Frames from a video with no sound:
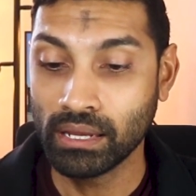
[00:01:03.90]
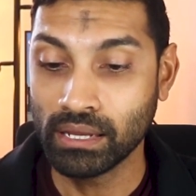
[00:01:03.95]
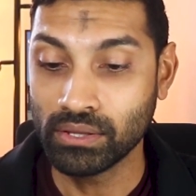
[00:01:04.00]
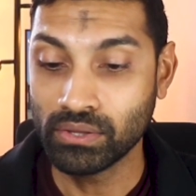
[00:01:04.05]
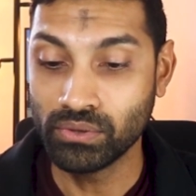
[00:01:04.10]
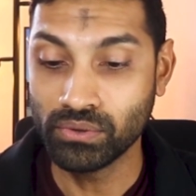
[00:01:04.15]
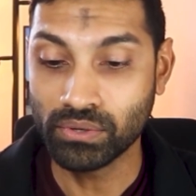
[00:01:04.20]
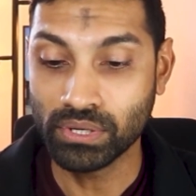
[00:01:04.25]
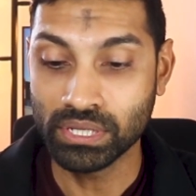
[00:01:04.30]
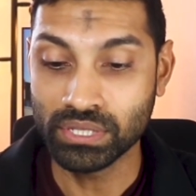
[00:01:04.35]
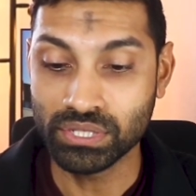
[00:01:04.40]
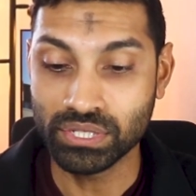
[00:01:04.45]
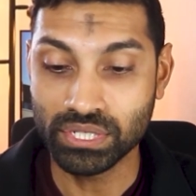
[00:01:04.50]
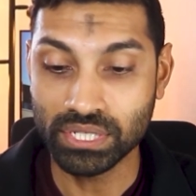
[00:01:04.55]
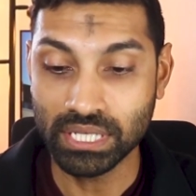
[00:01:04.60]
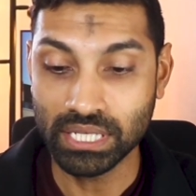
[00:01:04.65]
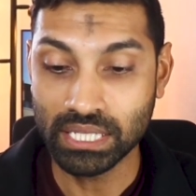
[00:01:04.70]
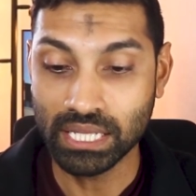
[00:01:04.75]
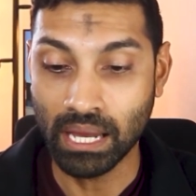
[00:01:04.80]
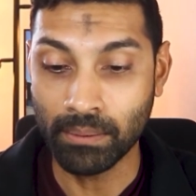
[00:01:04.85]
You can
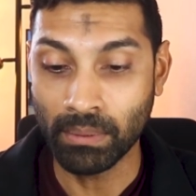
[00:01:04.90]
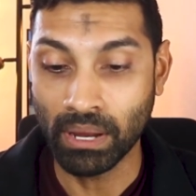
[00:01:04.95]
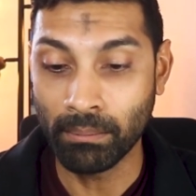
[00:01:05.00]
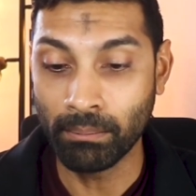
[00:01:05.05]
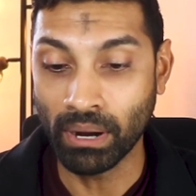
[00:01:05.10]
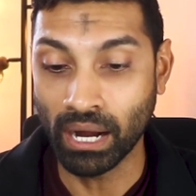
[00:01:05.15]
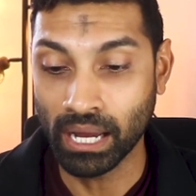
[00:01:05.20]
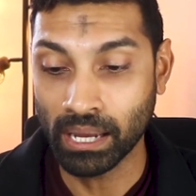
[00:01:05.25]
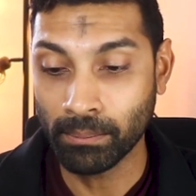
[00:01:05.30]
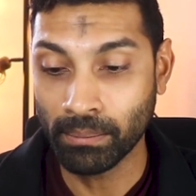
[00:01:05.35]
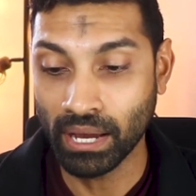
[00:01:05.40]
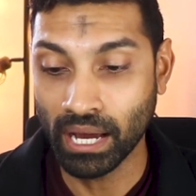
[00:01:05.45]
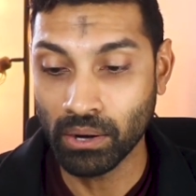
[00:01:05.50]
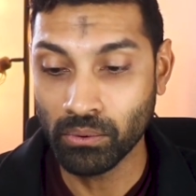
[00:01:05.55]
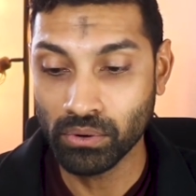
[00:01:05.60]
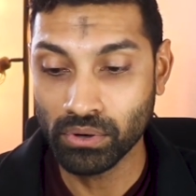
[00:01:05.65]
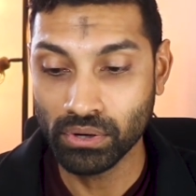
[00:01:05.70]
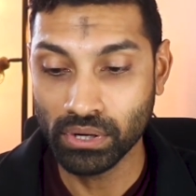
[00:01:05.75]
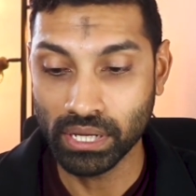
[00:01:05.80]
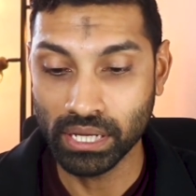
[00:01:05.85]
see that my buying
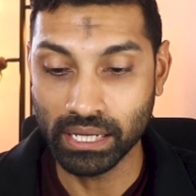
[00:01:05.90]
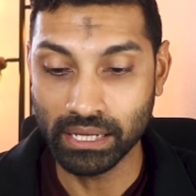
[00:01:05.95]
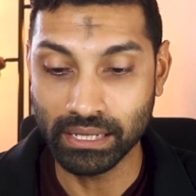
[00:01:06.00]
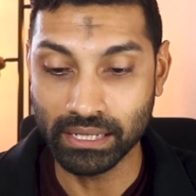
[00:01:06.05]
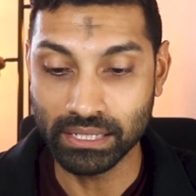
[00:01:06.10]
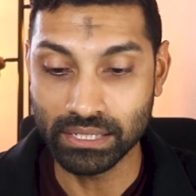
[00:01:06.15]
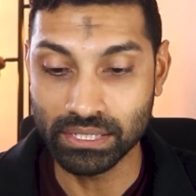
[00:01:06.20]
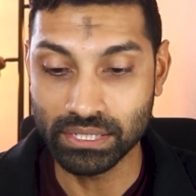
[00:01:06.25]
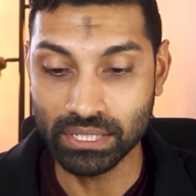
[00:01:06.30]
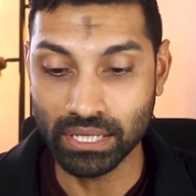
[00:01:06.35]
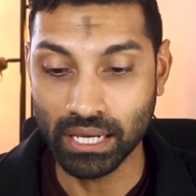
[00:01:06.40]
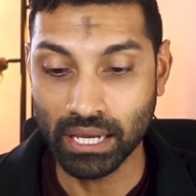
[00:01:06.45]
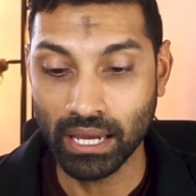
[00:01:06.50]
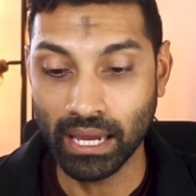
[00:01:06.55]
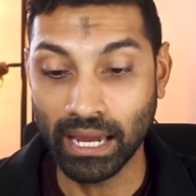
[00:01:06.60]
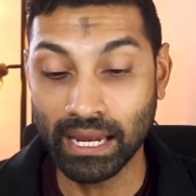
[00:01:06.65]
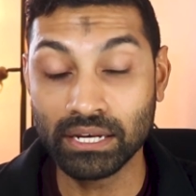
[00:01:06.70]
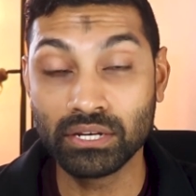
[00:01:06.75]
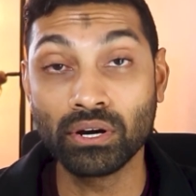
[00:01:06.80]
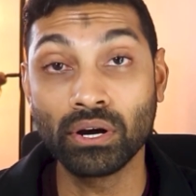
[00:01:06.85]
power is
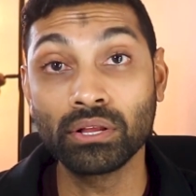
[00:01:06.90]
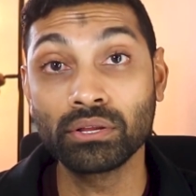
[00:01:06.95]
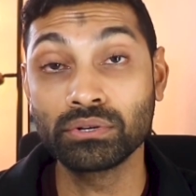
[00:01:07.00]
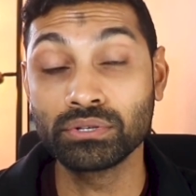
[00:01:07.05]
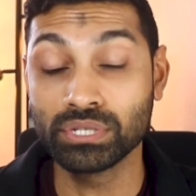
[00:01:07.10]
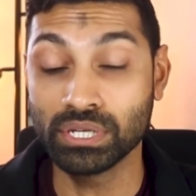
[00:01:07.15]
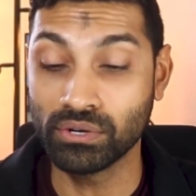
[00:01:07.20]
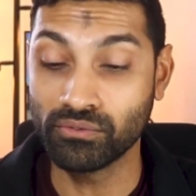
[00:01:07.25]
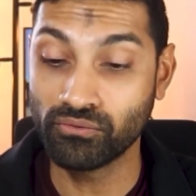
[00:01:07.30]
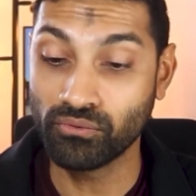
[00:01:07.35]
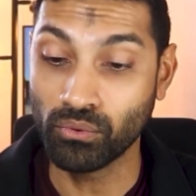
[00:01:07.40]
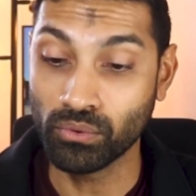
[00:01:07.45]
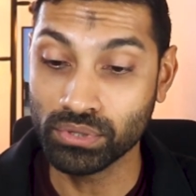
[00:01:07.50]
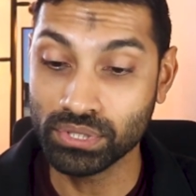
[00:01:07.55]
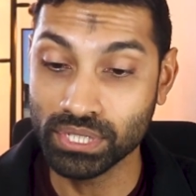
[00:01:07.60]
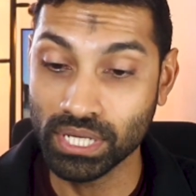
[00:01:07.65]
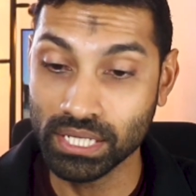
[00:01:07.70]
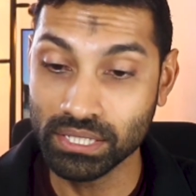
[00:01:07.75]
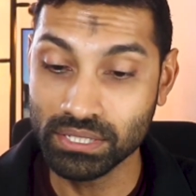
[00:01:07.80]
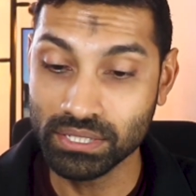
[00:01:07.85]

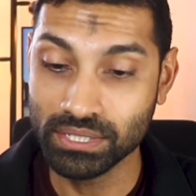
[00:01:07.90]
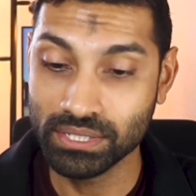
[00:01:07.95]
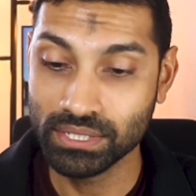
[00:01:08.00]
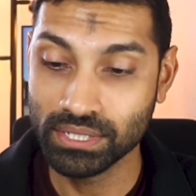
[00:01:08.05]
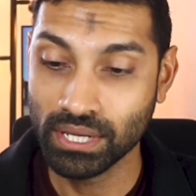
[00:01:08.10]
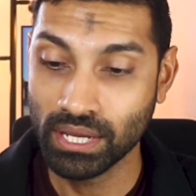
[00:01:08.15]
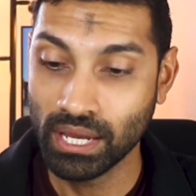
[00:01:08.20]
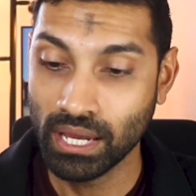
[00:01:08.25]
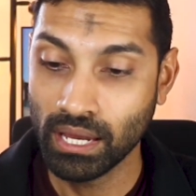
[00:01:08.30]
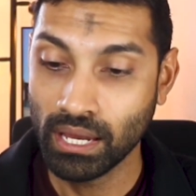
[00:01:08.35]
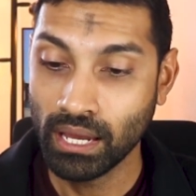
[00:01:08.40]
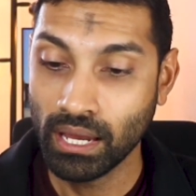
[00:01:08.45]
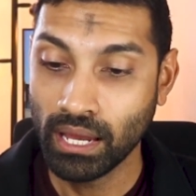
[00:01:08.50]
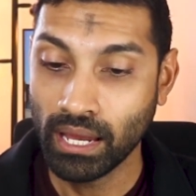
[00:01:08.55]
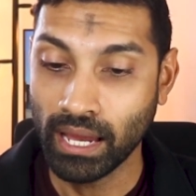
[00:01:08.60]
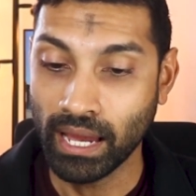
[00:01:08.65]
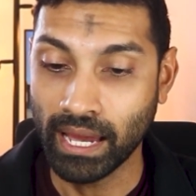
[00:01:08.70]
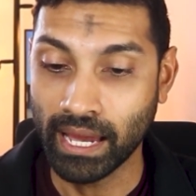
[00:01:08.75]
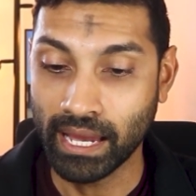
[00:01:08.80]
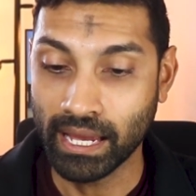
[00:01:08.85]
$8.04,
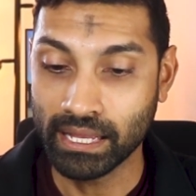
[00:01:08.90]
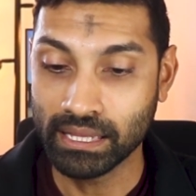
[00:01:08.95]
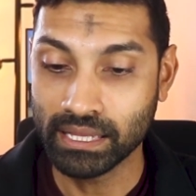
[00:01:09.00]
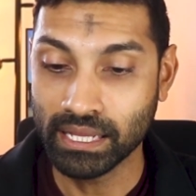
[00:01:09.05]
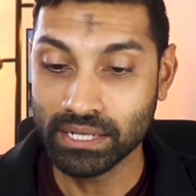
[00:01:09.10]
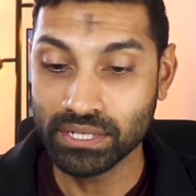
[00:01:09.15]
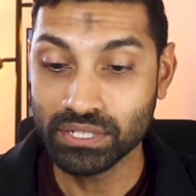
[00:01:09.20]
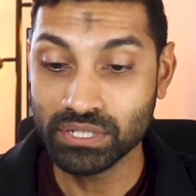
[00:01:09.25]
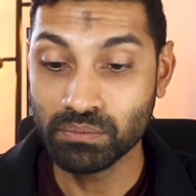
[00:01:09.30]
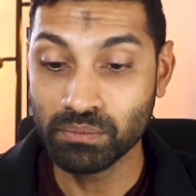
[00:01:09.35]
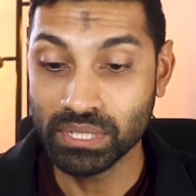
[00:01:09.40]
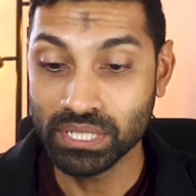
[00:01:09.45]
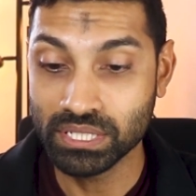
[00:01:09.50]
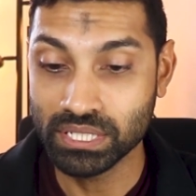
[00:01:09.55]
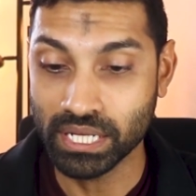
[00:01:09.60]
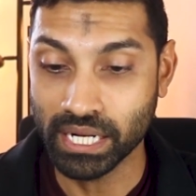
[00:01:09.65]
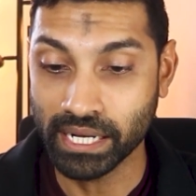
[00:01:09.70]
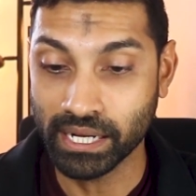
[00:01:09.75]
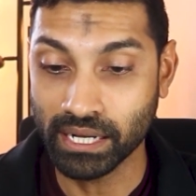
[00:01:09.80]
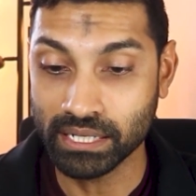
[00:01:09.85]
and that just means
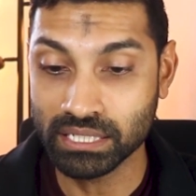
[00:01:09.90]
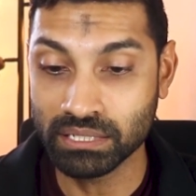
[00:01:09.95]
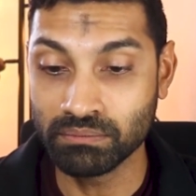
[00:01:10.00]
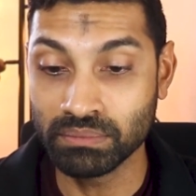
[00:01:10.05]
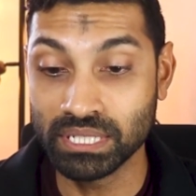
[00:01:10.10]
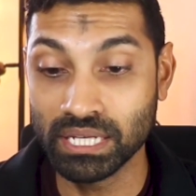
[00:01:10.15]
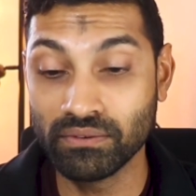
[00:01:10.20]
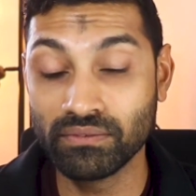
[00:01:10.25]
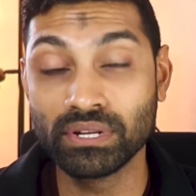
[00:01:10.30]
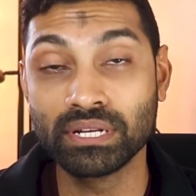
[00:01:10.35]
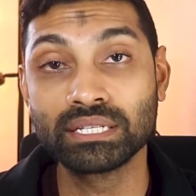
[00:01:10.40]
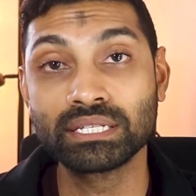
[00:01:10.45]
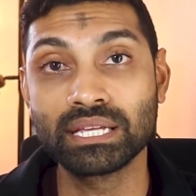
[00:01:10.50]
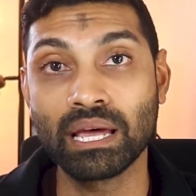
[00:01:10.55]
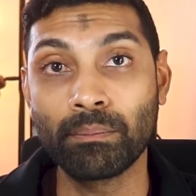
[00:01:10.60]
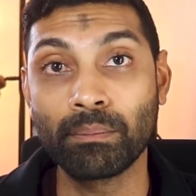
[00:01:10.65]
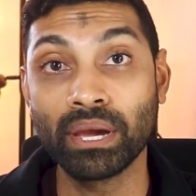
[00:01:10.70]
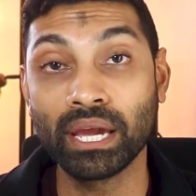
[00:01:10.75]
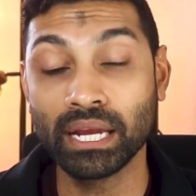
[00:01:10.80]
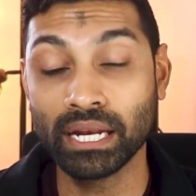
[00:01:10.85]
that I got some dividends
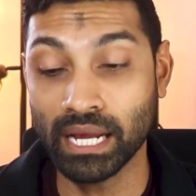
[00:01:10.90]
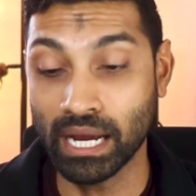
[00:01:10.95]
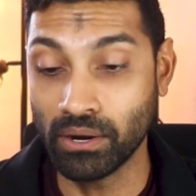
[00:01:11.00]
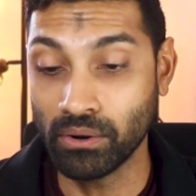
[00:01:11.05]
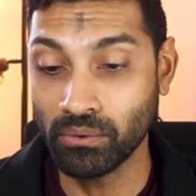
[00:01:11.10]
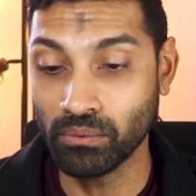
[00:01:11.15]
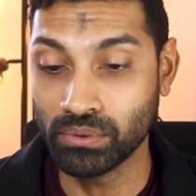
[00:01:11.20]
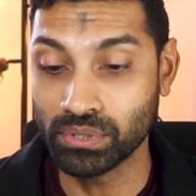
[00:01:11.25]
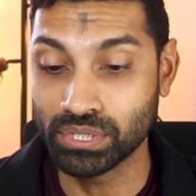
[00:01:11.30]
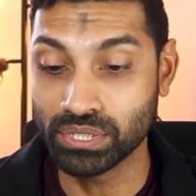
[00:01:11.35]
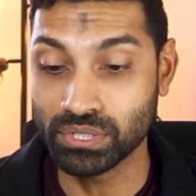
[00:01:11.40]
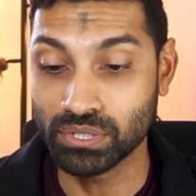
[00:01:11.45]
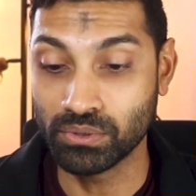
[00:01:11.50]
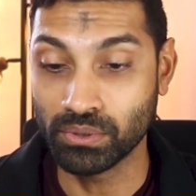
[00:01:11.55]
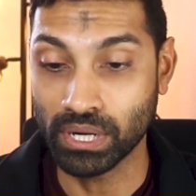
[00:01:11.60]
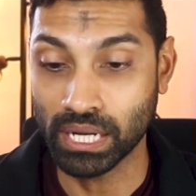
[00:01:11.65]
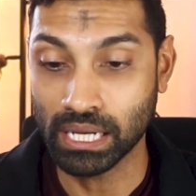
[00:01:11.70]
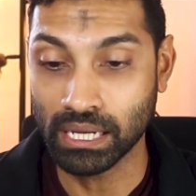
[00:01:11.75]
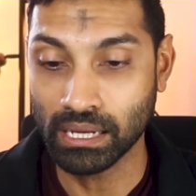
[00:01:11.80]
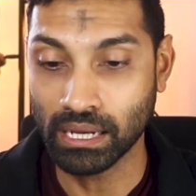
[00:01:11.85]
that paid out, which is
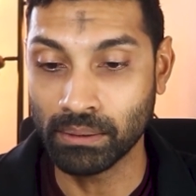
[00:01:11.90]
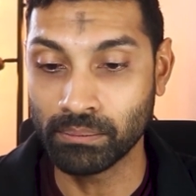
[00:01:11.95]
great.